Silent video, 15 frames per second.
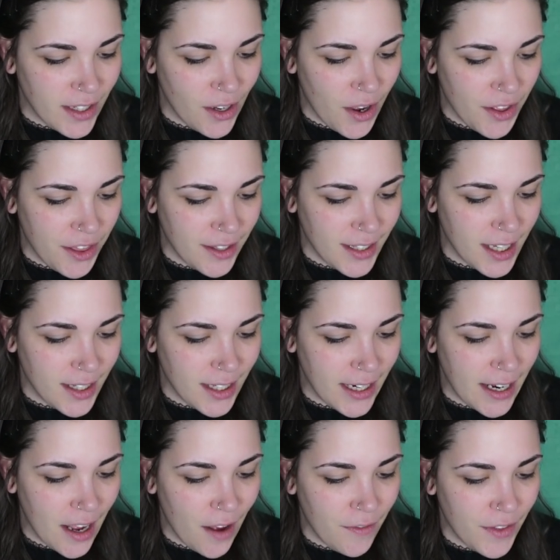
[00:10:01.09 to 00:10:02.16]
the
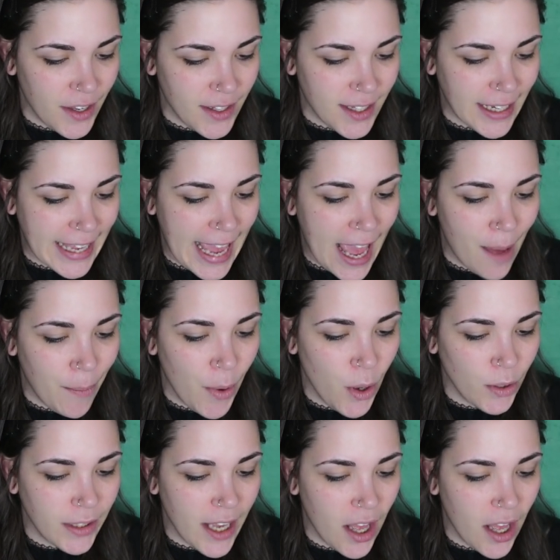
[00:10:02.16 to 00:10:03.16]
authenticity of this Campo